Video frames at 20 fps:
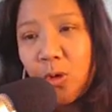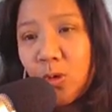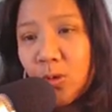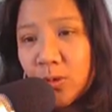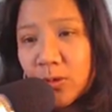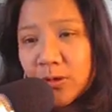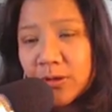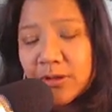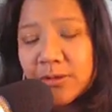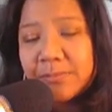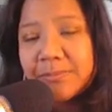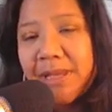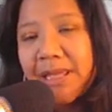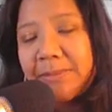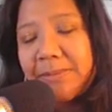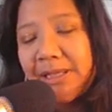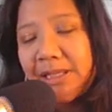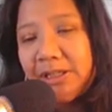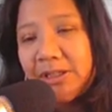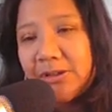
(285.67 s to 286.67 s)
Or
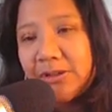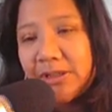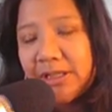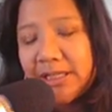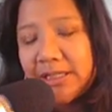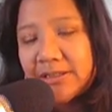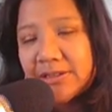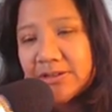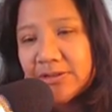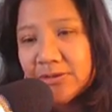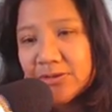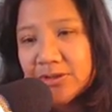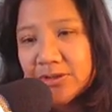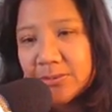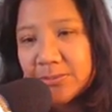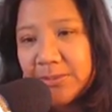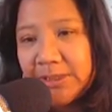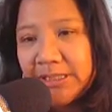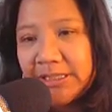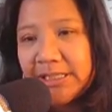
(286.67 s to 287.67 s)
maybe in
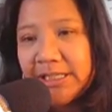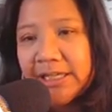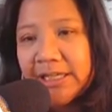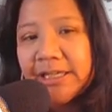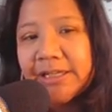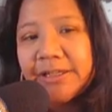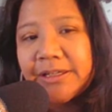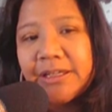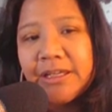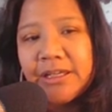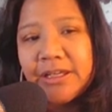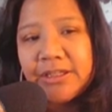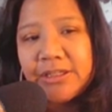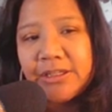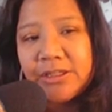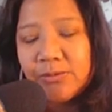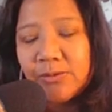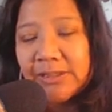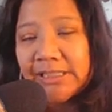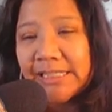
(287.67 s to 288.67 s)
social media,
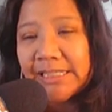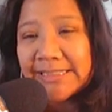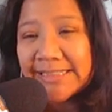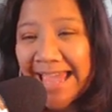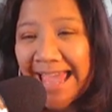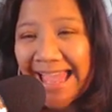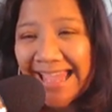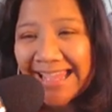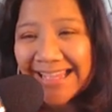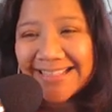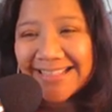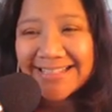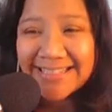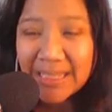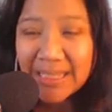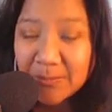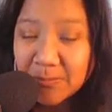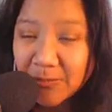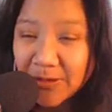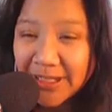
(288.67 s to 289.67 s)
you want to tag
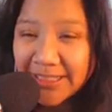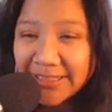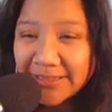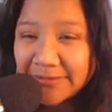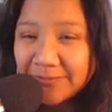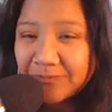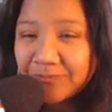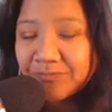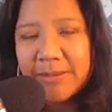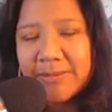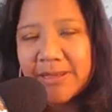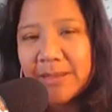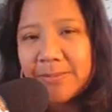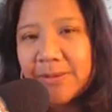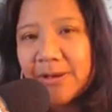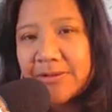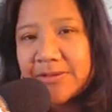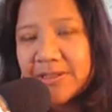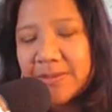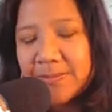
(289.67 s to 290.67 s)
someone. Maybe I
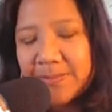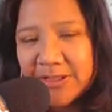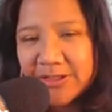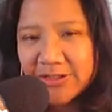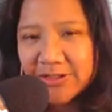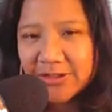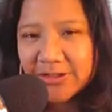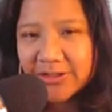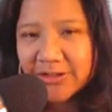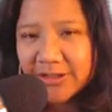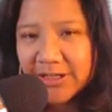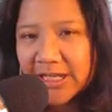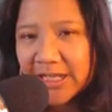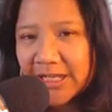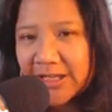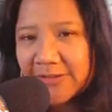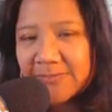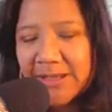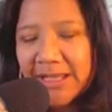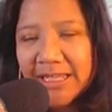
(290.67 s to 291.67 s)
post a picture
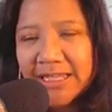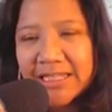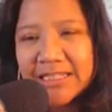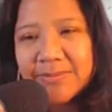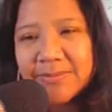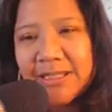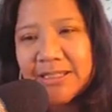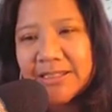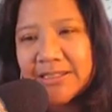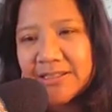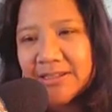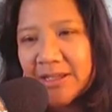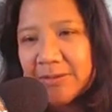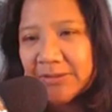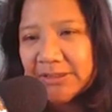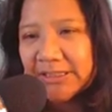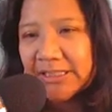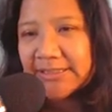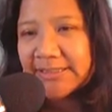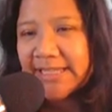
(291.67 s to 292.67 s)
of my husband, so I
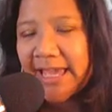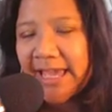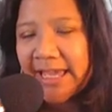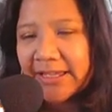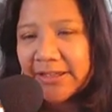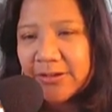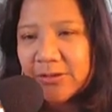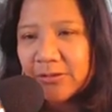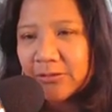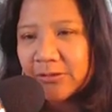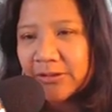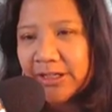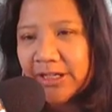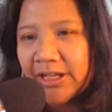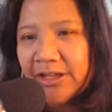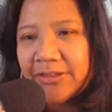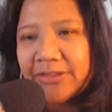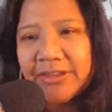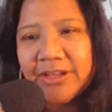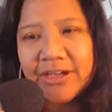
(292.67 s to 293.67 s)
want to tag Corey
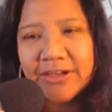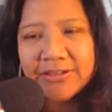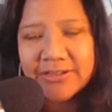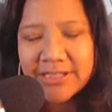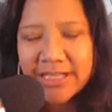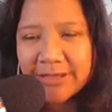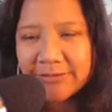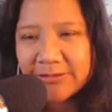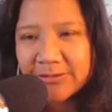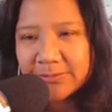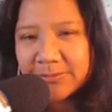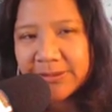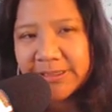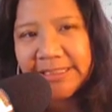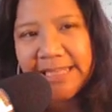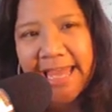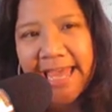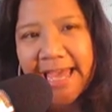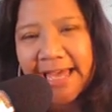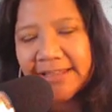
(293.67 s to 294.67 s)
on there. So I would
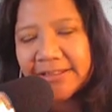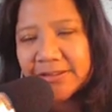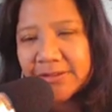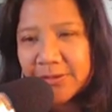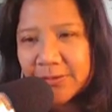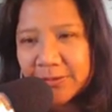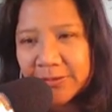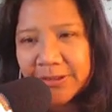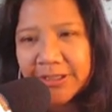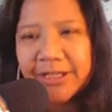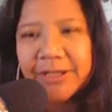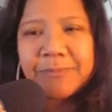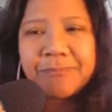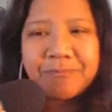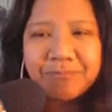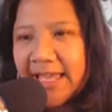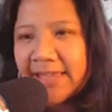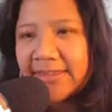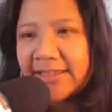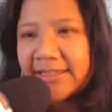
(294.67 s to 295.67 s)
put @Corey.
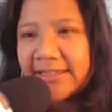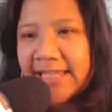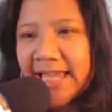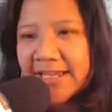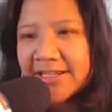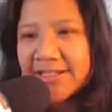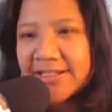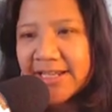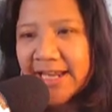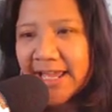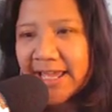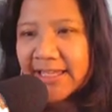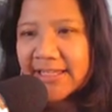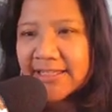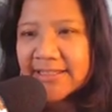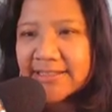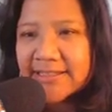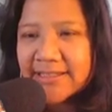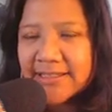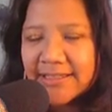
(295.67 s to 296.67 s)
And then
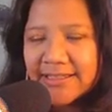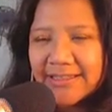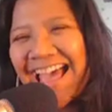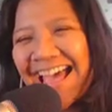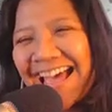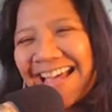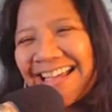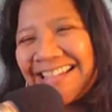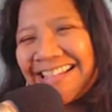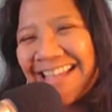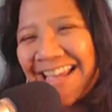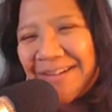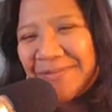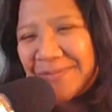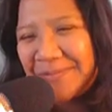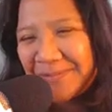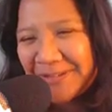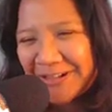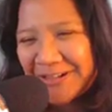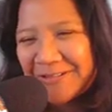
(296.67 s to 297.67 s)
hashtags. As
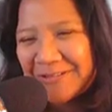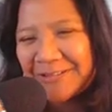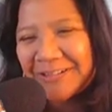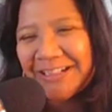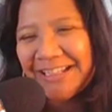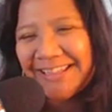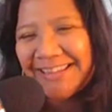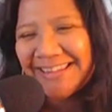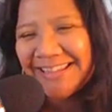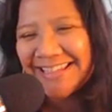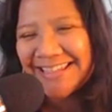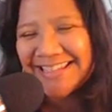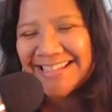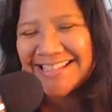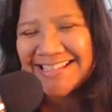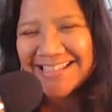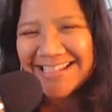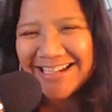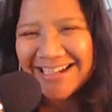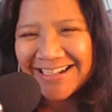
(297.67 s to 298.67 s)
I'm recording
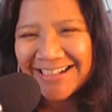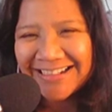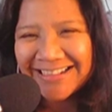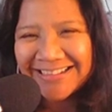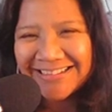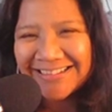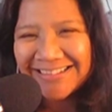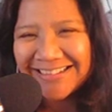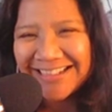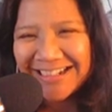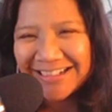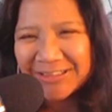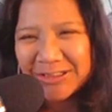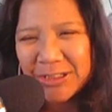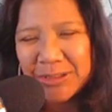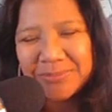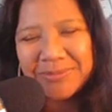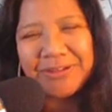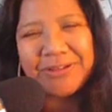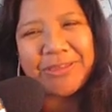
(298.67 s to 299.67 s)
this on
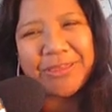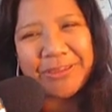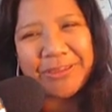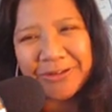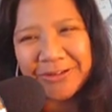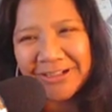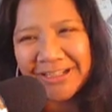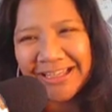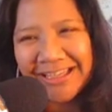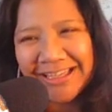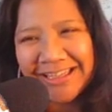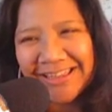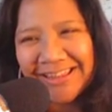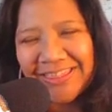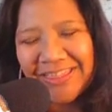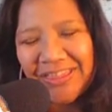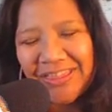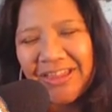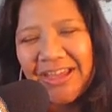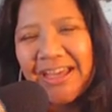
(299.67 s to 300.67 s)
October 30th,